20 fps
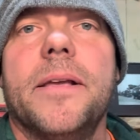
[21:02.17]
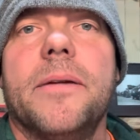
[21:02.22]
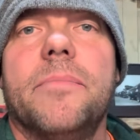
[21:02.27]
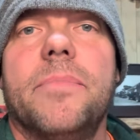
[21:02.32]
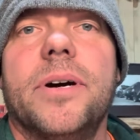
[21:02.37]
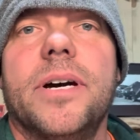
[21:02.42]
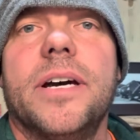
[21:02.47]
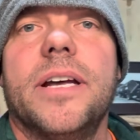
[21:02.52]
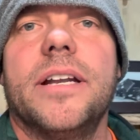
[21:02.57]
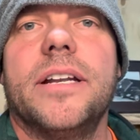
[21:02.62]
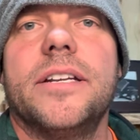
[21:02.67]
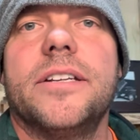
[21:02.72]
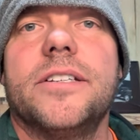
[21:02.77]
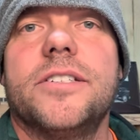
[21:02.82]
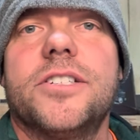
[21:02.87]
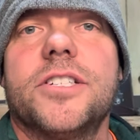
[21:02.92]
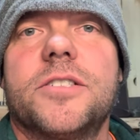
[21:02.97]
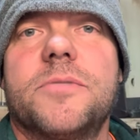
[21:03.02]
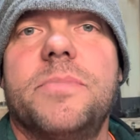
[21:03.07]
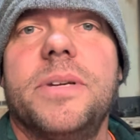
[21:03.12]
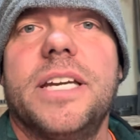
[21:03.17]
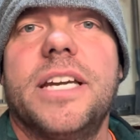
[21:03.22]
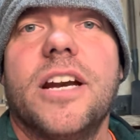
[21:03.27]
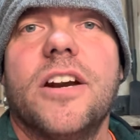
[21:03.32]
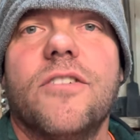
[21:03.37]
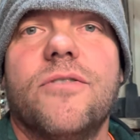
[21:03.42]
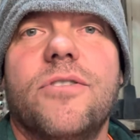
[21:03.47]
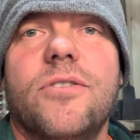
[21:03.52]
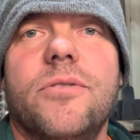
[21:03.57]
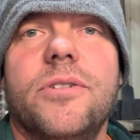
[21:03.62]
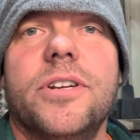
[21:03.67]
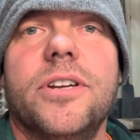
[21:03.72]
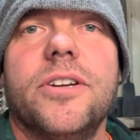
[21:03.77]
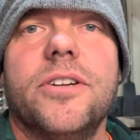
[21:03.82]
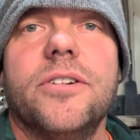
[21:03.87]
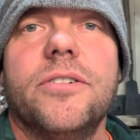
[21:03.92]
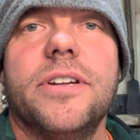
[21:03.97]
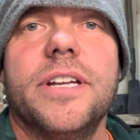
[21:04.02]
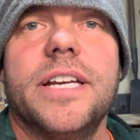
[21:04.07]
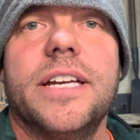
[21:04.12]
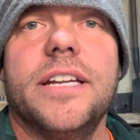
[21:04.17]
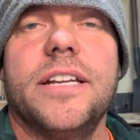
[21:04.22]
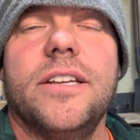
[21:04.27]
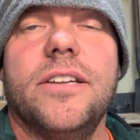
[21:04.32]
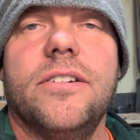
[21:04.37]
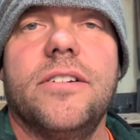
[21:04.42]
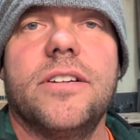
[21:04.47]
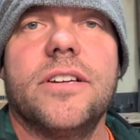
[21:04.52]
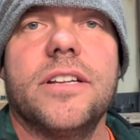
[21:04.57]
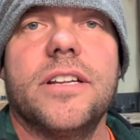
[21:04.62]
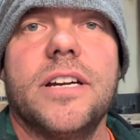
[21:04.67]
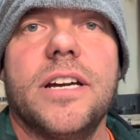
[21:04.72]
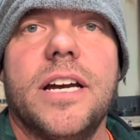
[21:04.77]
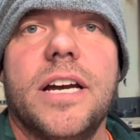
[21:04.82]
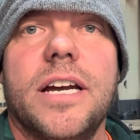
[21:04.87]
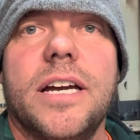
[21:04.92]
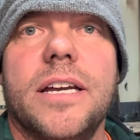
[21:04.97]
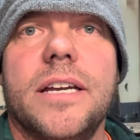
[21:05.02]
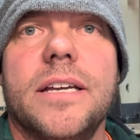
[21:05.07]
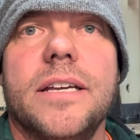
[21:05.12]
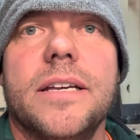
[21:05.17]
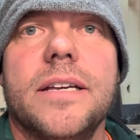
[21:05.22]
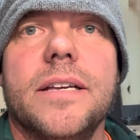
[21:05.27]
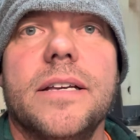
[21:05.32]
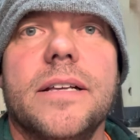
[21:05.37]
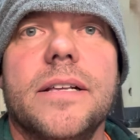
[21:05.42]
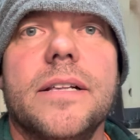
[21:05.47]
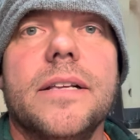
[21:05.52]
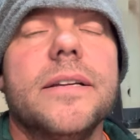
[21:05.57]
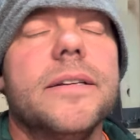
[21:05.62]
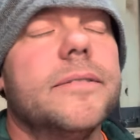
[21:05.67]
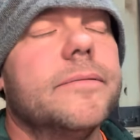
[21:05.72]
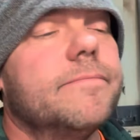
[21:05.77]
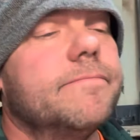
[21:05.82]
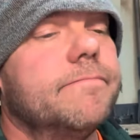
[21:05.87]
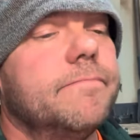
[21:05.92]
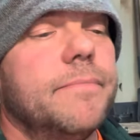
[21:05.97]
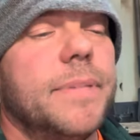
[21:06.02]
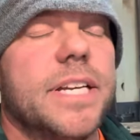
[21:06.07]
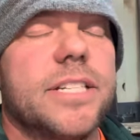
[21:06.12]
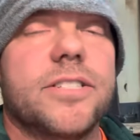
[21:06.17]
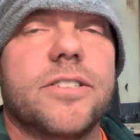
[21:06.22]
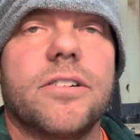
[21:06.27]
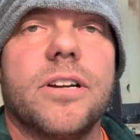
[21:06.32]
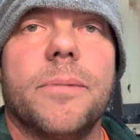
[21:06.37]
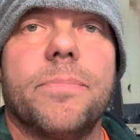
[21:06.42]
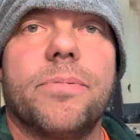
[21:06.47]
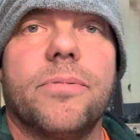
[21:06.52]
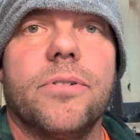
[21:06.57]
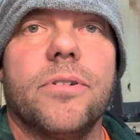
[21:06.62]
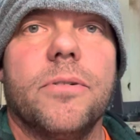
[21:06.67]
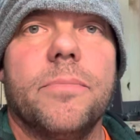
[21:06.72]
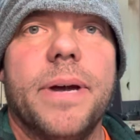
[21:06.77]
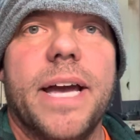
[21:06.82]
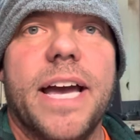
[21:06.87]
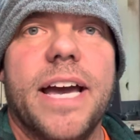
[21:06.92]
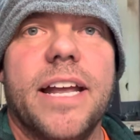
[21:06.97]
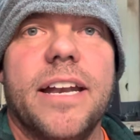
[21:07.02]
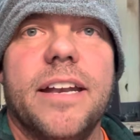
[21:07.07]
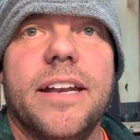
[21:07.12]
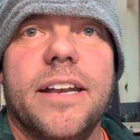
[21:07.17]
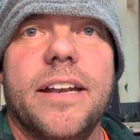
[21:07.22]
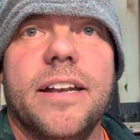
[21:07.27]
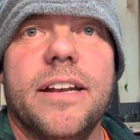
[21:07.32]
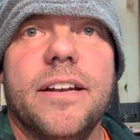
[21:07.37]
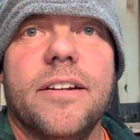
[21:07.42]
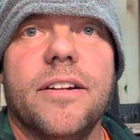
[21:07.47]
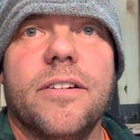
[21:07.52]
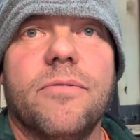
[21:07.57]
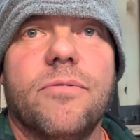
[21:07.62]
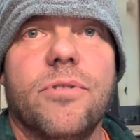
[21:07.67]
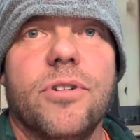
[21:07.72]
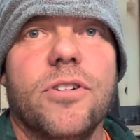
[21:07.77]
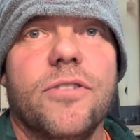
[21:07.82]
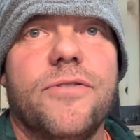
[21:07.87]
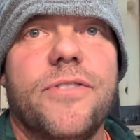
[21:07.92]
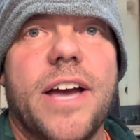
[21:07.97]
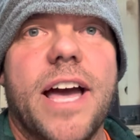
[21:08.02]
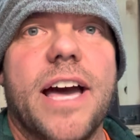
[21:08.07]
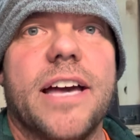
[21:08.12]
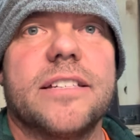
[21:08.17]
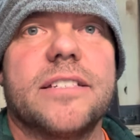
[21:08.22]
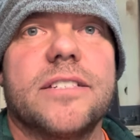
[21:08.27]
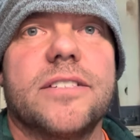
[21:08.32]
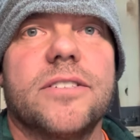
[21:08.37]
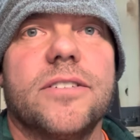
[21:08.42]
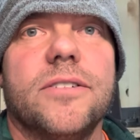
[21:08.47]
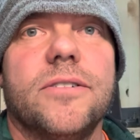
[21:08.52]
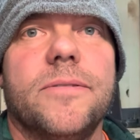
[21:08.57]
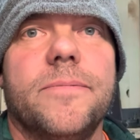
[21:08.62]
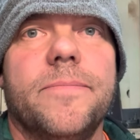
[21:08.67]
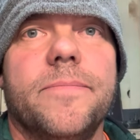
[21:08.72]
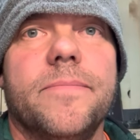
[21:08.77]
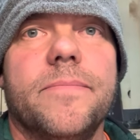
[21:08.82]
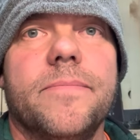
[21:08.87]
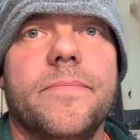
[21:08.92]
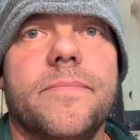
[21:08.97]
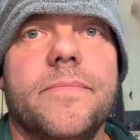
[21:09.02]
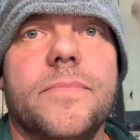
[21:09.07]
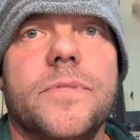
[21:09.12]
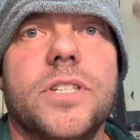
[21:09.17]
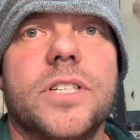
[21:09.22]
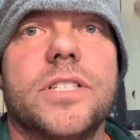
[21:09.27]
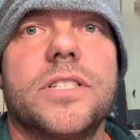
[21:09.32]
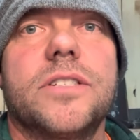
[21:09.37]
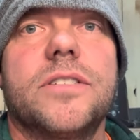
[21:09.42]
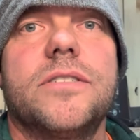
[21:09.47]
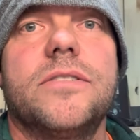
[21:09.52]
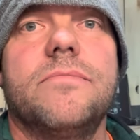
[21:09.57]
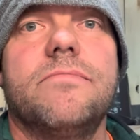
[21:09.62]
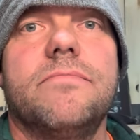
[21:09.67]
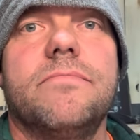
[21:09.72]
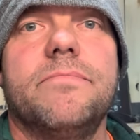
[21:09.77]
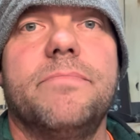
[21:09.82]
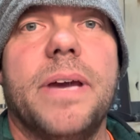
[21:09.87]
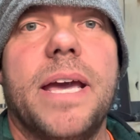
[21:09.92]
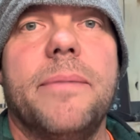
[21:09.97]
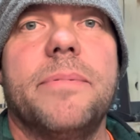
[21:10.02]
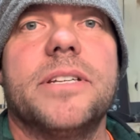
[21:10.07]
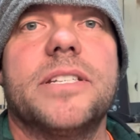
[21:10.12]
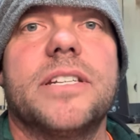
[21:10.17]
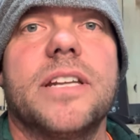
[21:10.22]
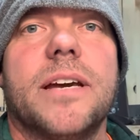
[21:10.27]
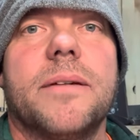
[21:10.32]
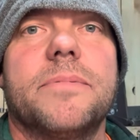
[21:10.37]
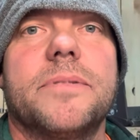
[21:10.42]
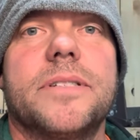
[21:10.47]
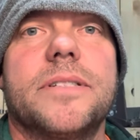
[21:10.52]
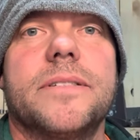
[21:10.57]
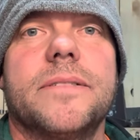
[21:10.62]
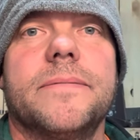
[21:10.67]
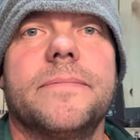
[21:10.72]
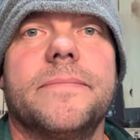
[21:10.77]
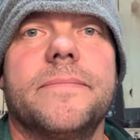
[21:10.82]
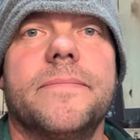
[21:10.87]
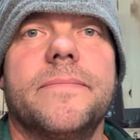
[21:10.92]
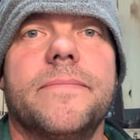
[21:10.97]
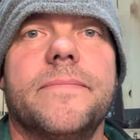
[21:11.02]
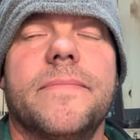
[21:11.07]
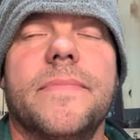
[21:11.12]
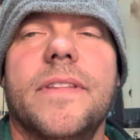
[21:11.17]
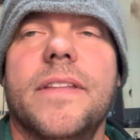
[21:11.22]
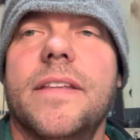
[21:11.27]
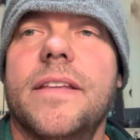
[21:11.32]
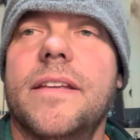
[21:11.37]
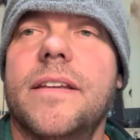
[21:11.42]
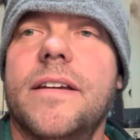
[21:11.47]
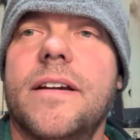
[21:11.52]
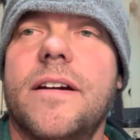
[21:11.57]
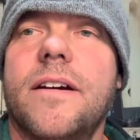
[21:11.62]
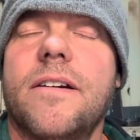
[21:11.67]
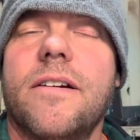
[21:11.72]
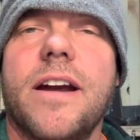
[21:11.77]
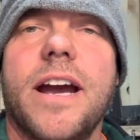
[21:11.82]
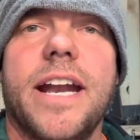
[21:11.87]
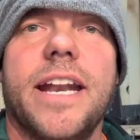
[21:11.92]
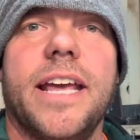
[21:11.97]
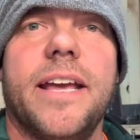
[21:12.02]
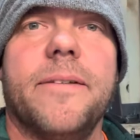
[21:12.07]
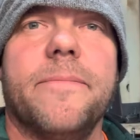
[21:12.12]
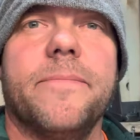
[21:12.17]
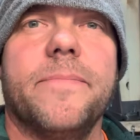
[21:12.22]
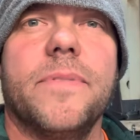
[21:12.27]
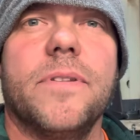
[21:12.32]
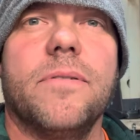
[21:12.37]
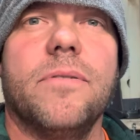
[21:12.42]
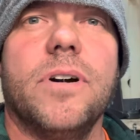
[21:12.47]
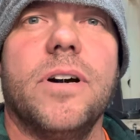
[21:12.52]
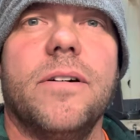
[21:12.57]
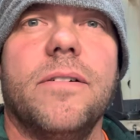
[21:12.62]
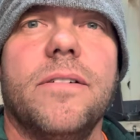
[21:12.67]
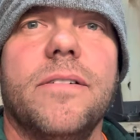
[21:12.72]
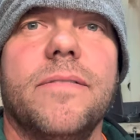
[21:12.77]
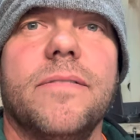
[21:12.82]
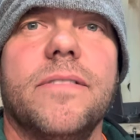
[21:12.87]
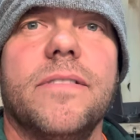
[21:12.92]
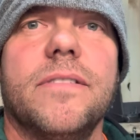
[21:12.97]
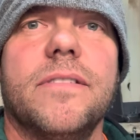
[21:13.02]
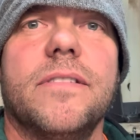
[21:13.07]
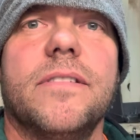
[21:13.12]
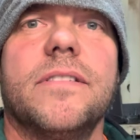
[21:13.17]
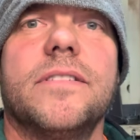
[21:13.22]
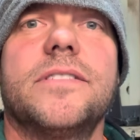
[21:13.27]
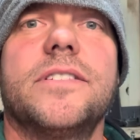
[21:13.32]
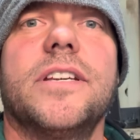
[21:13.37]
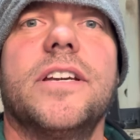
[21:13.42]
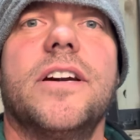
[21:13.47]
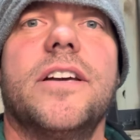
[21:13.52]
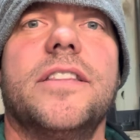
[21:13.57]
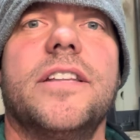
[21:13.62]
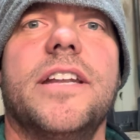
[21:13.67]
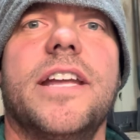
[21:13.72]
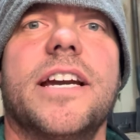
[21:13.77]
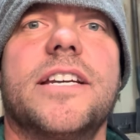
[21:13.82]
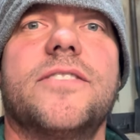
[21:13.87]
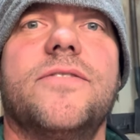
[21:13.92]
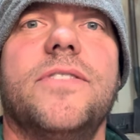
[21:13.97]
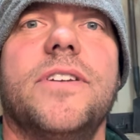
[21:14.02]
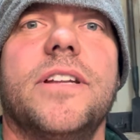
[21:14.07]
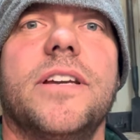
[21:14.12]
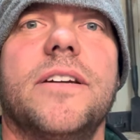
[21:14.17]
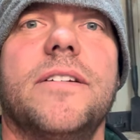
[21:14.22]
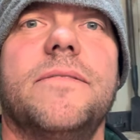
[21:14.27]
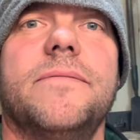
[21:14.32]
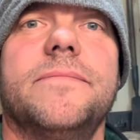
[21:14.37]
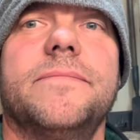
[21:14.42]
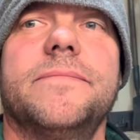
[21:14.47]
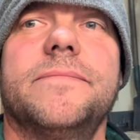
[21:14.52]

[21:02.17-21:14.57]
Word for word: But just be careful when you're doing it. You could uh, mess her up real bad, real fast. So just baby steps. Alrighty. Well, see you on the next video.